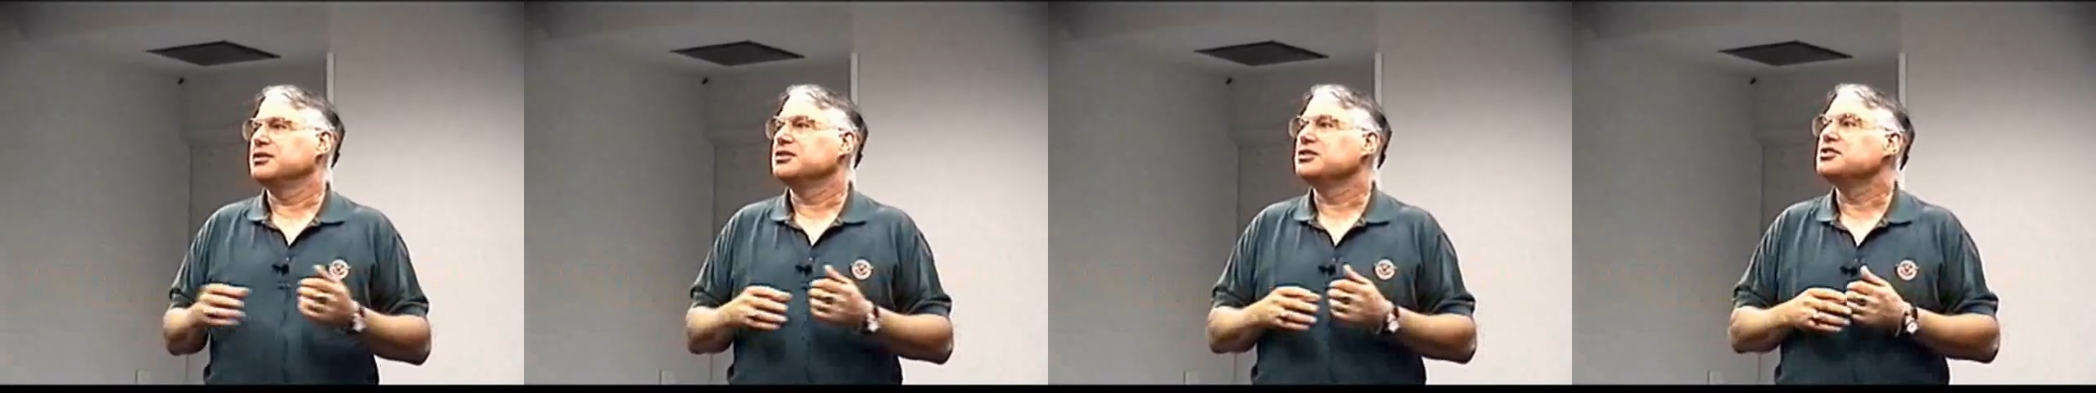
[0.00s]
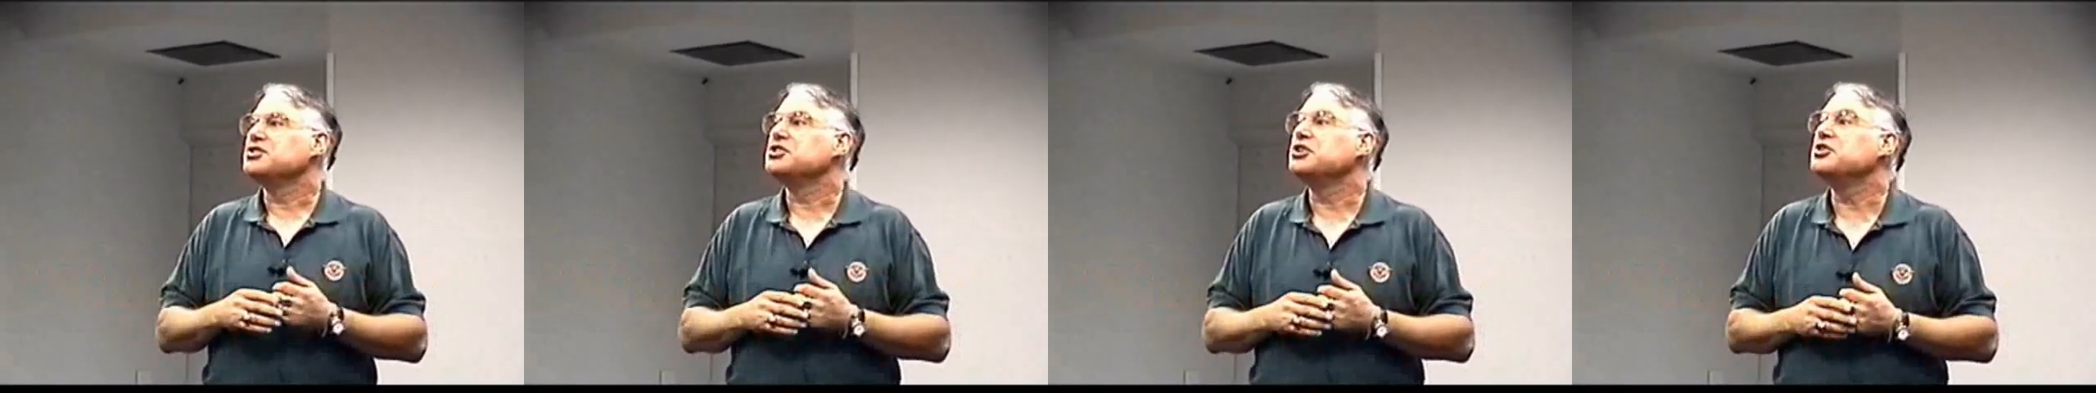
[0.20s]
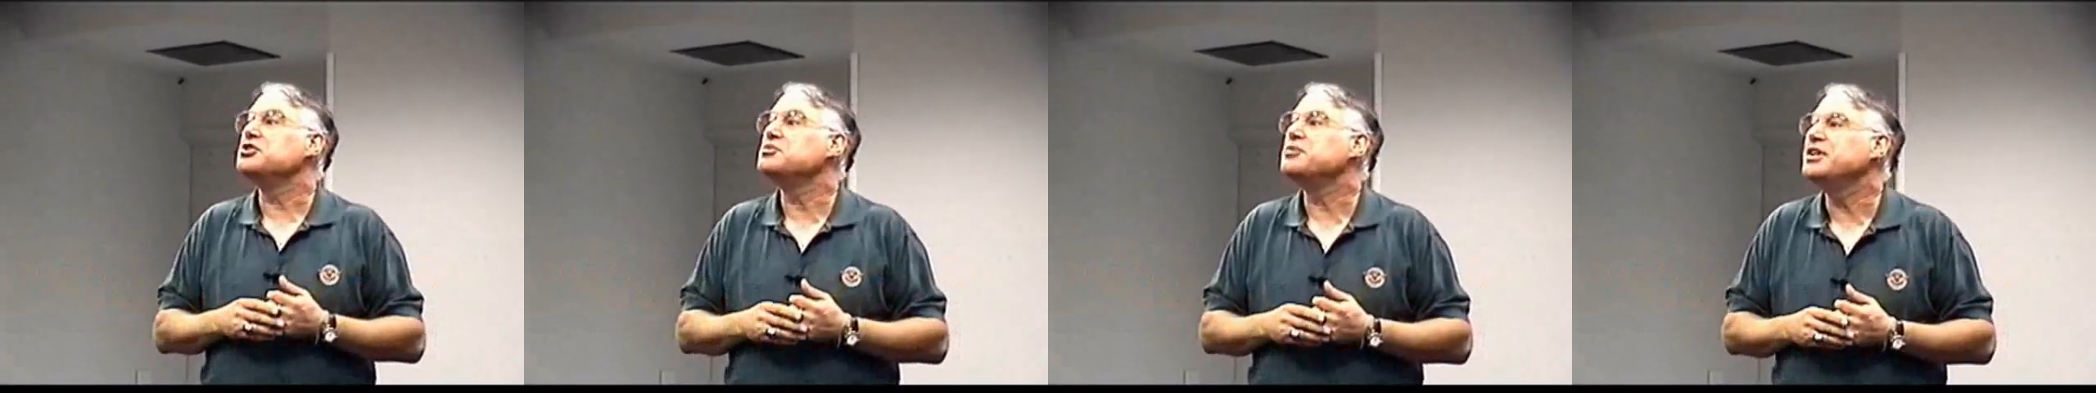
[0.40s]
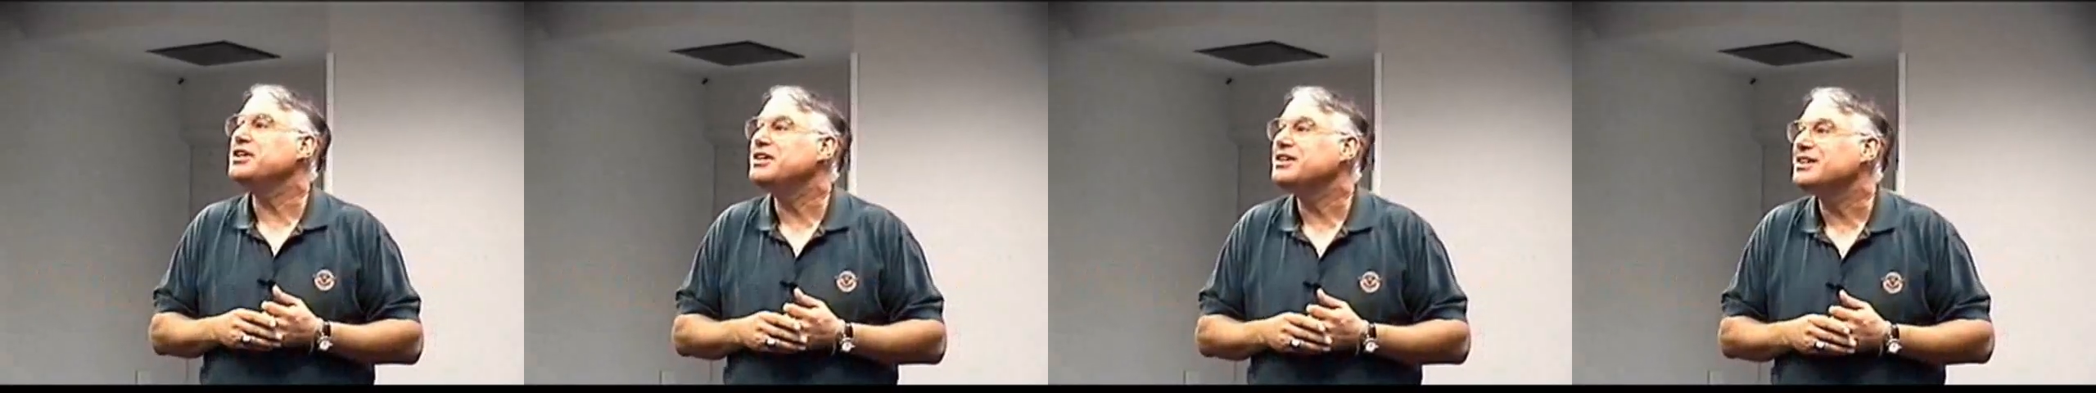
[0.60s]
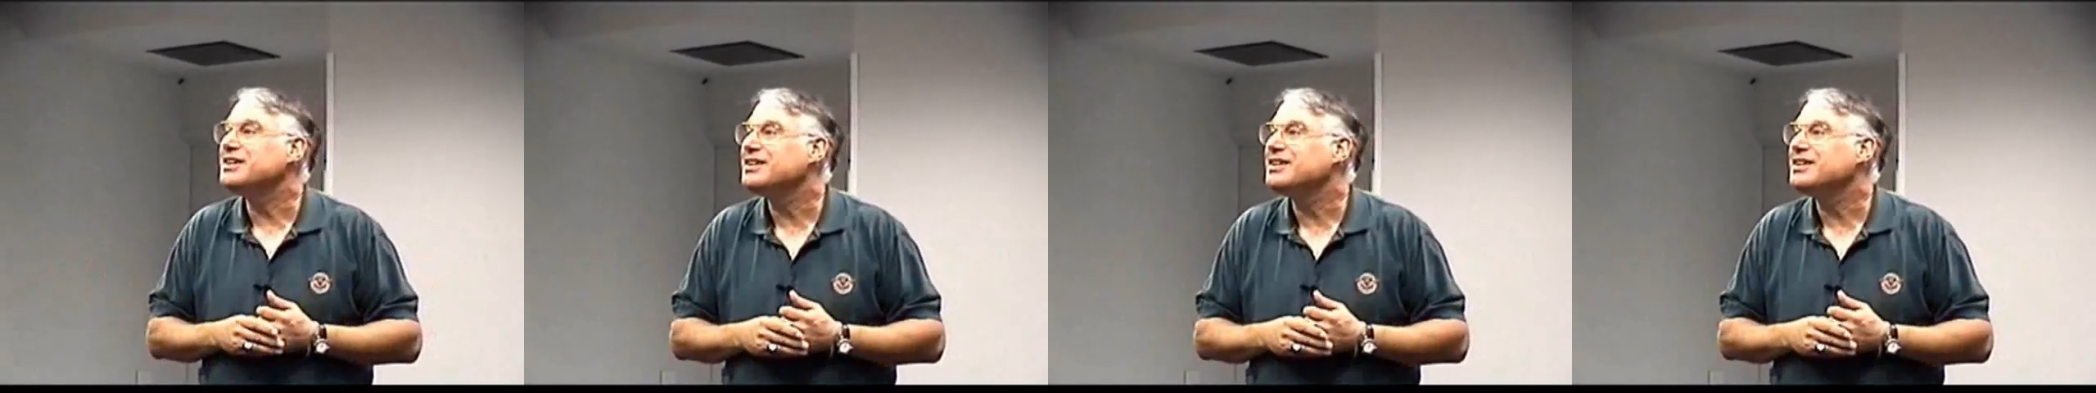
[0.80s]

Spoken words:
Excuse me?